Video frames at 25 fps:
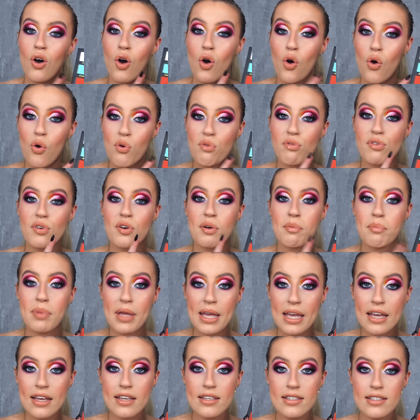over a
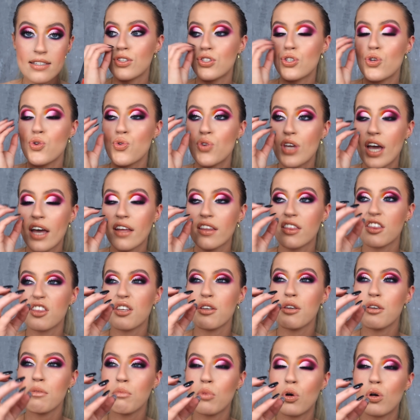base, you get
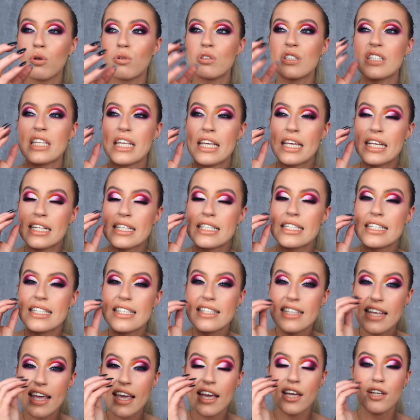the most
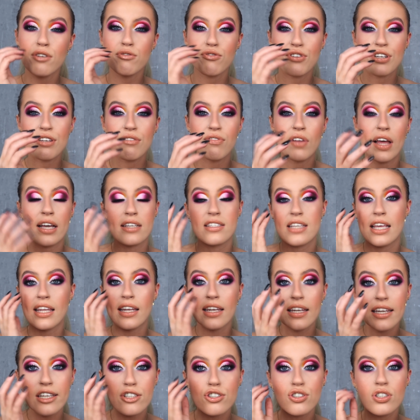insane reflex. It
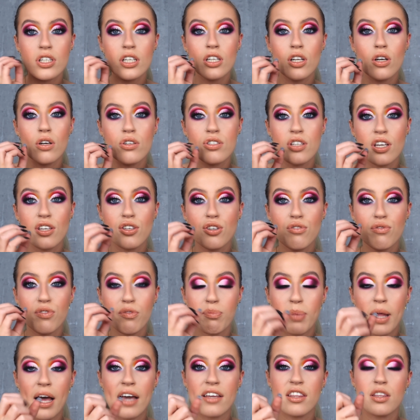literally looks like you've
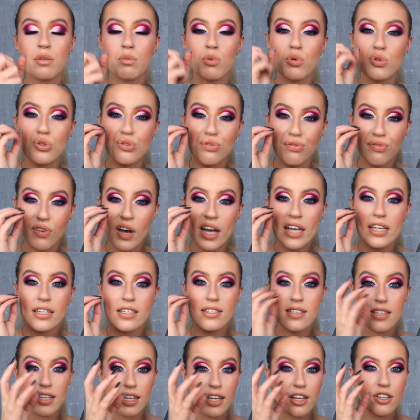applied the most
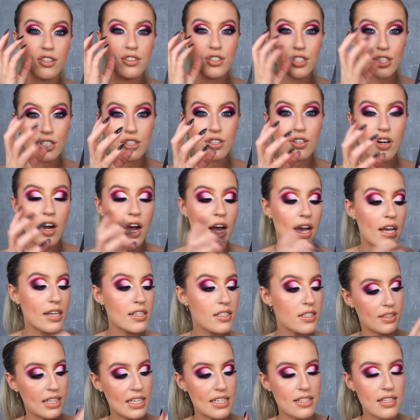finest glitter to your
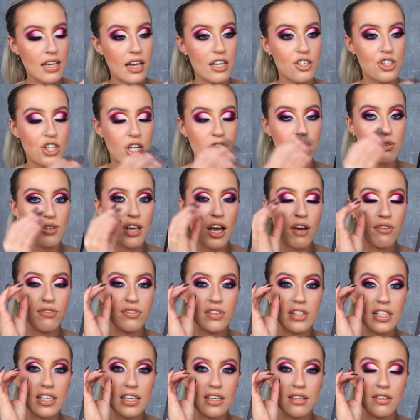eyes. These eyeshadows
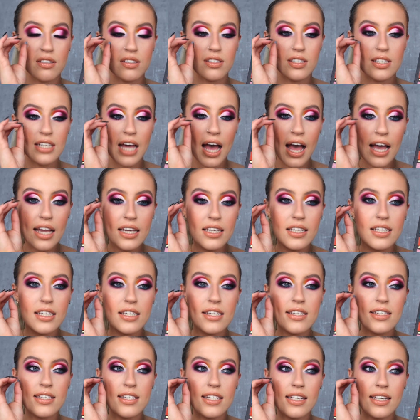have the
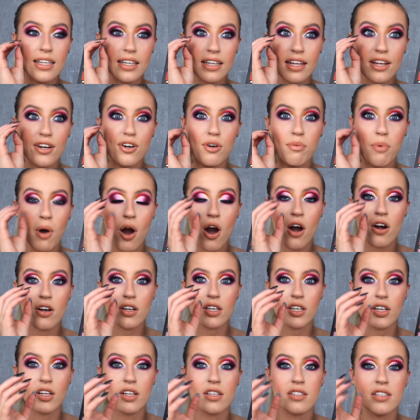tiniest glitter
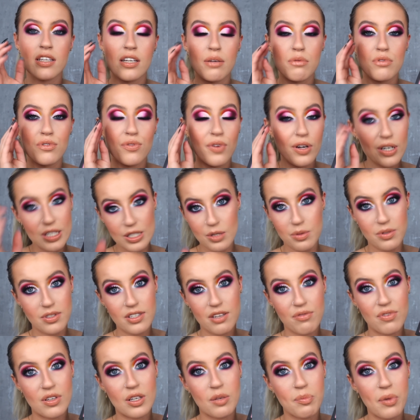particles, and I was very
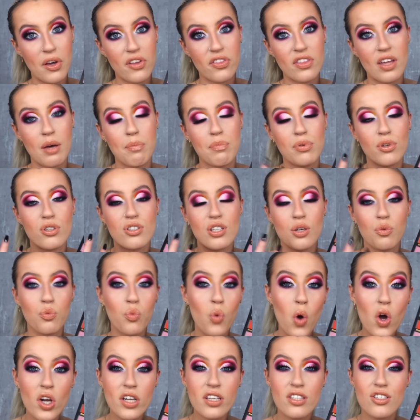specific about that because I
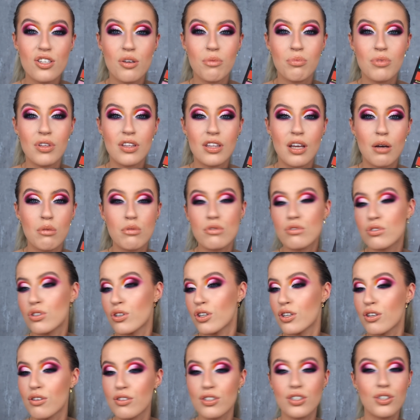wanted something that was
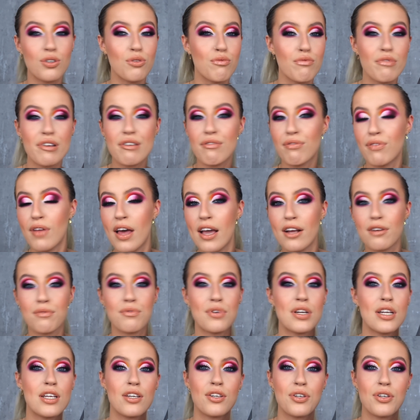gonna, you know, reflect really